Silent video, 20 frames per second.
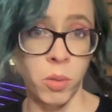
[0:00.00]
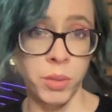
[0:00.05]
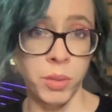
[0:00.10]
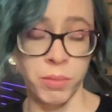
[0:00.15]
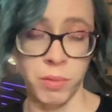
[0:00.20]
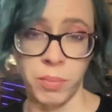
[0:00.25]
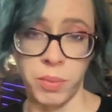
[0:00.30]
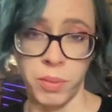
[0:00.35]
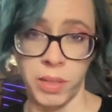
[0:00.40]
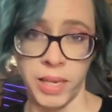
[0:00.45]

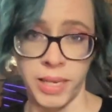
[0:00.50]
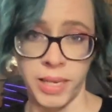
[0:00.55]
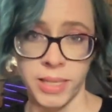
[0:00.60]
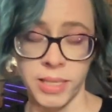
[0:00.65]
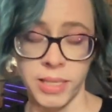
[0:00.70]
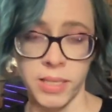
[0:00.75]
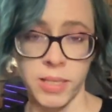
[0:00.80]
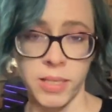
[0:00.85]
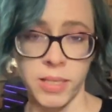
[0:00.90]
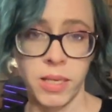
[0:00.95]

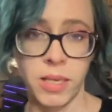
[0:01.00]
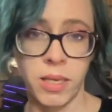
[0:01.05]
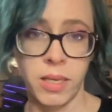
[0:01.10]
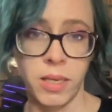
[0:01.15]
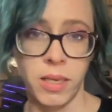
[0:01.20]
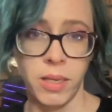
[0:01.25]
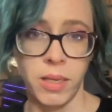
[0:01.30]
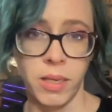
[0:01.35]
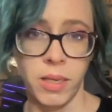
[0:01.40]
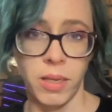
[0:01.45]
replace
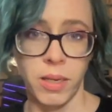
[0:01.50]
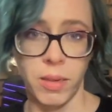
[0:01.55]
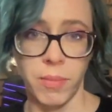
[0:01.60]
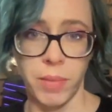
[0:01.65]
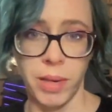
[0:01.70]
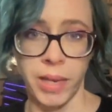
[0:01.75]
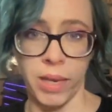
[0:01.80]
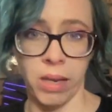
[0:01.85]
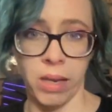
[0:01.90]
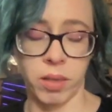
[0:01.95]

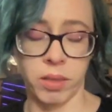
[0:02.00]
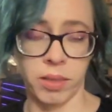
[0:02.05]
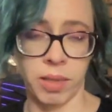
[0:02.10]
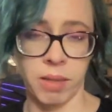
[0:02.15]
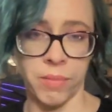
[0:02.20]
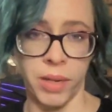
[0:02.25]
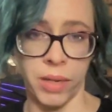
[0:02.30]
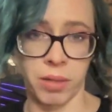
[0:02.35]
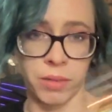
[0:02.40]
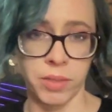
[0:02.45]
my alkaline
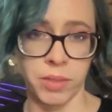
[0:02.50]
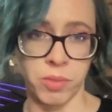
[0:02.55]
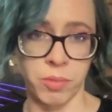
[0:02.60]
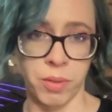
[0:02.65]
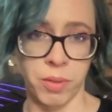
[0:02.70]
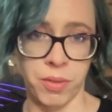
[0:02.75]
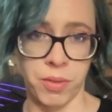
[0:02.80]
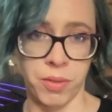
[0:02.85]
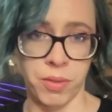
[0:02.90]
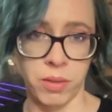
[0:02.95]
batteries
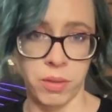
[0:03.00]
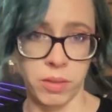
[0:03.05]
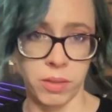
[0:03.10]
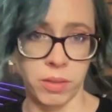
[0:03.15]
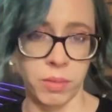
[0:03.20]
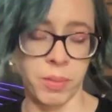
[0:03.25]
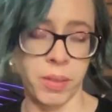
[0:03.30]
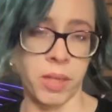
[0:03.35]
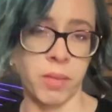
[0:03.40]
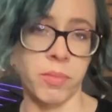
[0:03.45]
with
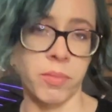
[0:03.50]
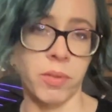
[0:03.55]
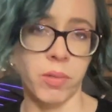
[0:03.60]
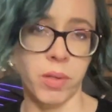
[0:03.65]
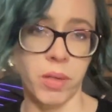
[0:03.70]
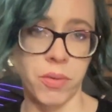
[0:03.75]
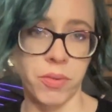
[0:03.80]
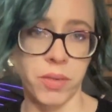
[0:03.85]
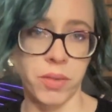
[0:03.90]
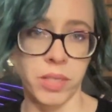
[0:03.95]
the PaleBlue
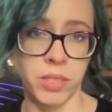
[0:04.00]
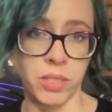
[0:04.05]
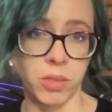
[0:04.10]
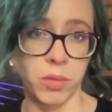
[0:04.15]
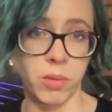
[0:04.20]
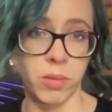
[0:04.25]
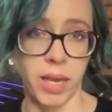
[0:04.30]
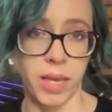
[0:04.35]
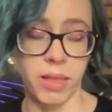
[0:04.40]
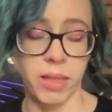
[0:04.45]
Earth because I do
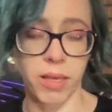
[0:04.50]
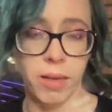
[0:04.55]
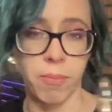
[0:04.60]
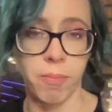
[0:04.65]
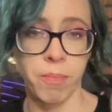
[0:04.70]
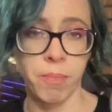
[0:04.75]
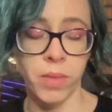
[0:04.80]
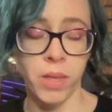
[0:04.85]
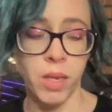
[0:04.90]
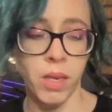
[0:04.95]
like them.
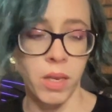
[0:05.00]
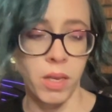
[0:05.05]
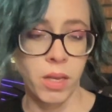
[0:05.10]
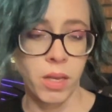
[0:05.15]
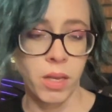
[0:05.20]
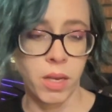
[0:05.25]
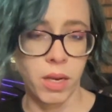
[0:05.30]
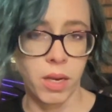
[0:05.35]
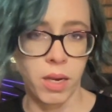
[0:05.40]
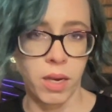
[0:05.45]

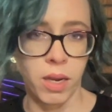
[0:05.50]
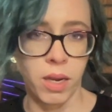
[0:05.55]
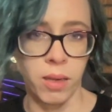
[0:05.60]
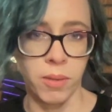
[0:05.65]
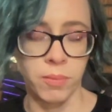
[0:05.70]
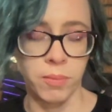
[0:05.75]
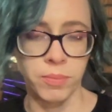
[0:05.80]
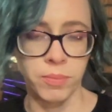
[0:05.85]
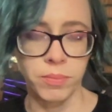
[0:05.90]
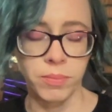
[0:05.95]

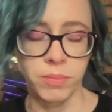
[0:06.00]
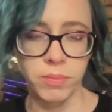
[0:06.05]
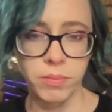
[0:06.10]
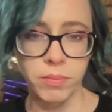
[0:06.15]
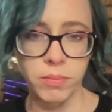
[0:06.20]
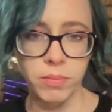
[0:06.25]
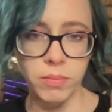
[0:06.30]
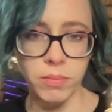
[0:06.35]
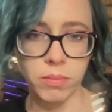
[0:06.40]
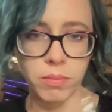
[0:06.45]

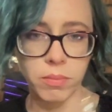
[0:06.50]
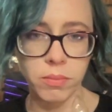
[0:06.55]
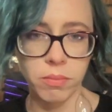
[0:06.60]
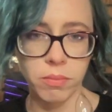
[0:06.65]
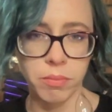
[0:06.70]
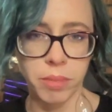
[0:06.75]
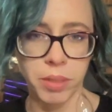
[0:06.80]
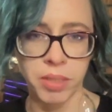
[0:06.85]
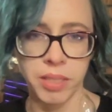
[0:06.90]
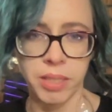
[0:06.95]

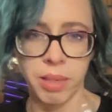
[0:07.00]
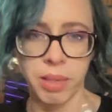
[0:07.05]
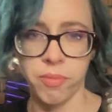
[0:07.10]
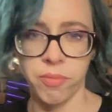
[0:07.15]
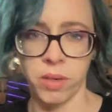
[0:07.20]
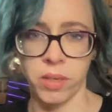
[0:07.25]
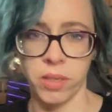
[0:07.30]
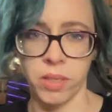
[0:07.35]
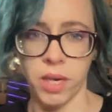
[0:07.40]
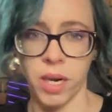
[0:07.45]
But the
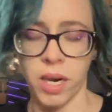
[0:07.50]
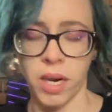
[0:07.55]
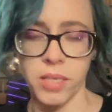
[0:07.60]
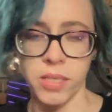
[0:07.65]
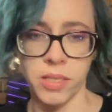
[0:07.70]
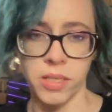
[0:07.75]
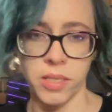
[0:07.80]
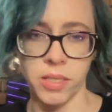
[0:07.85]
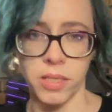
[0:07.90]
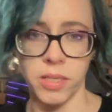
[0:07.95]
upfront
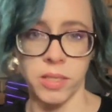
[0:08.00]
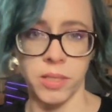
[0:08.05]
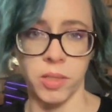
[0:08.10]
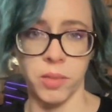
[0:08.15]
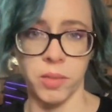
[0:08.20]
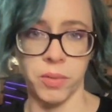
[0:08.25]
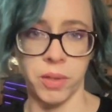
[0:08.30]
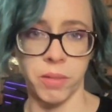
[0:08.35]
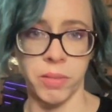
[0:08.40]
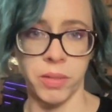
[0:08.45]
cost is still
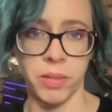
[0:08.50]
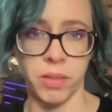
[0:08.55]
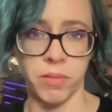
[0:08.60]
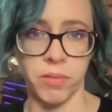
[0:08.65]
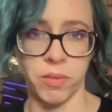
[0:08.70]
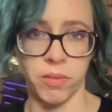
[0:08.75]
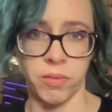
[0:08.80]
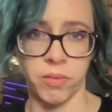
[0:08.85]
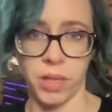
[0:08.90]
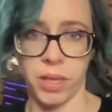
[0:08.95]
prohibitive
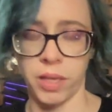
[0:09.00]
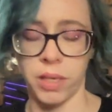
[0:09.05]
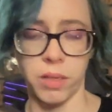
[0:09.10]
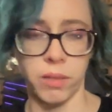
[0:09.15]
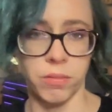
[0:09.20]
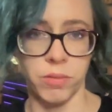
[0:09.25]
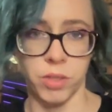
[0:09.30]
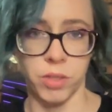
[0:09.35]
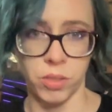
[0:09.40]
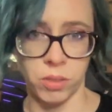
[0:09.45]
of like
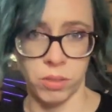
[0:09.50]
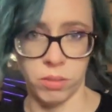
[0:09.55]
just